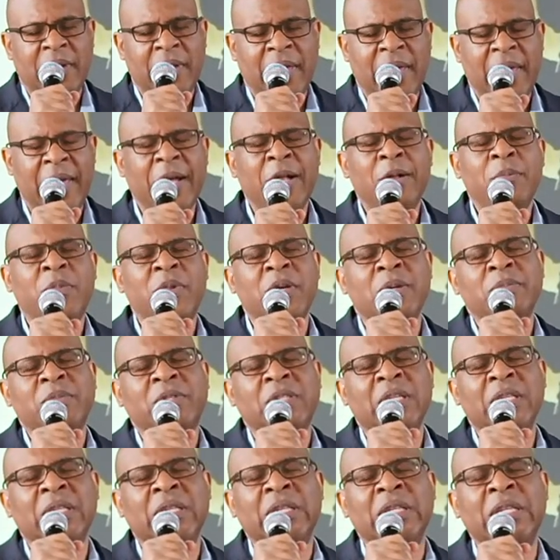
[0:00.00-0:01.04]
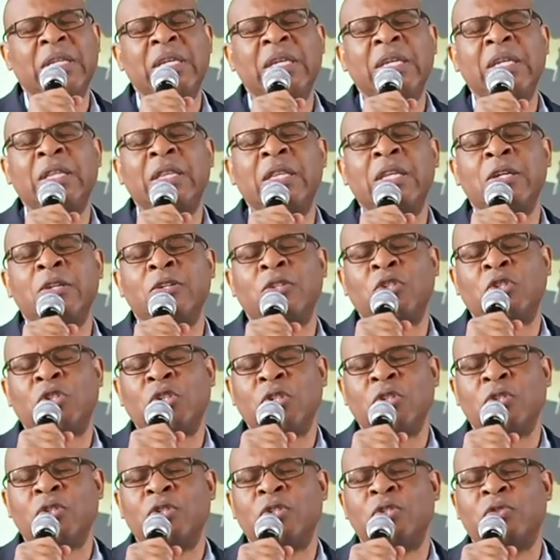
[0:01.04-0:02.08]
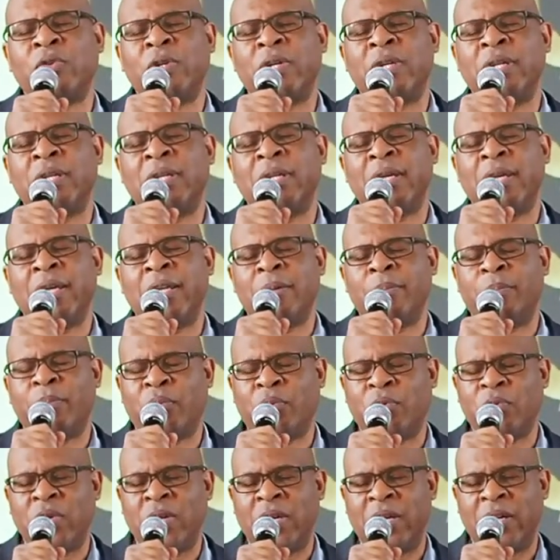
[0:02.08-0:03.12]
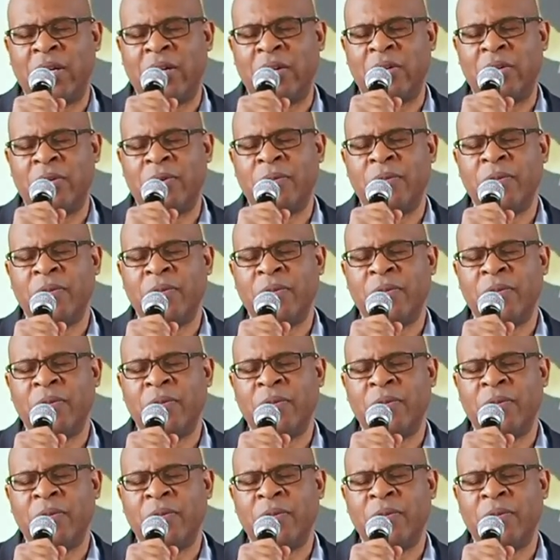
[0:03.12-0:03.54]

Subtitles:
Help them to lead their children in prayer